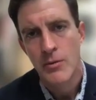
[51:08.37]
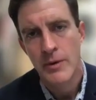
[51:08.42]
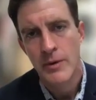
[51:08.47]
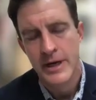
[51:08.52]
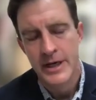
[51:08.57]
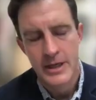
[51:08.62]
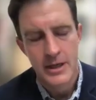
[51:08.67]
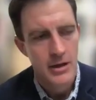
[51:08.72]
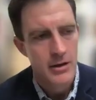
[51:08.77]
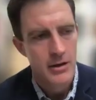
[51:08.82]

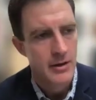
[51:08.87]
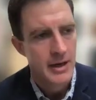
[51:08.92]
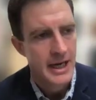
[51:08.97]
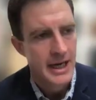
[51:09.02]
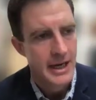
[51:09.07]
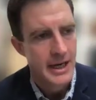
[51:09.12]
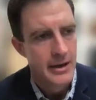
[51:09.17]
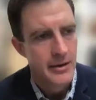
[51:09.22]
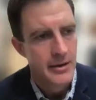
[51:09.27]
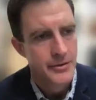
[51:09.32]
We know
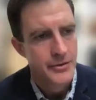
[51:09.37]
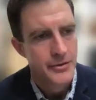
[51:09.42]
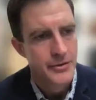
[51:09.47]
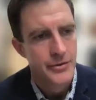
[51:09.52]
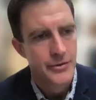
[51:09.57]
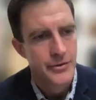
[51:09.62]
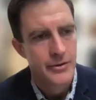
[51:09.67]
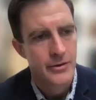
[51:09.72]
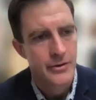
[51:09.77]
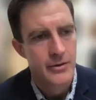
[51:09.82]
how
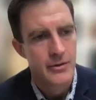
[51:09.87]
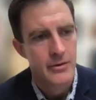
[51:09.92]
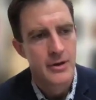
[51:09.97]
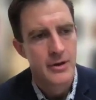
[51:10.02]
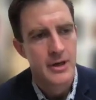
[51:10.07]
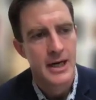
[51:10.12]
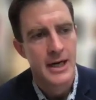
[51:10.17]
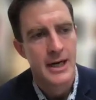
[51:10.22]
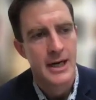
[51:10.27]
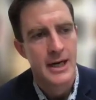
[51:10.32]
to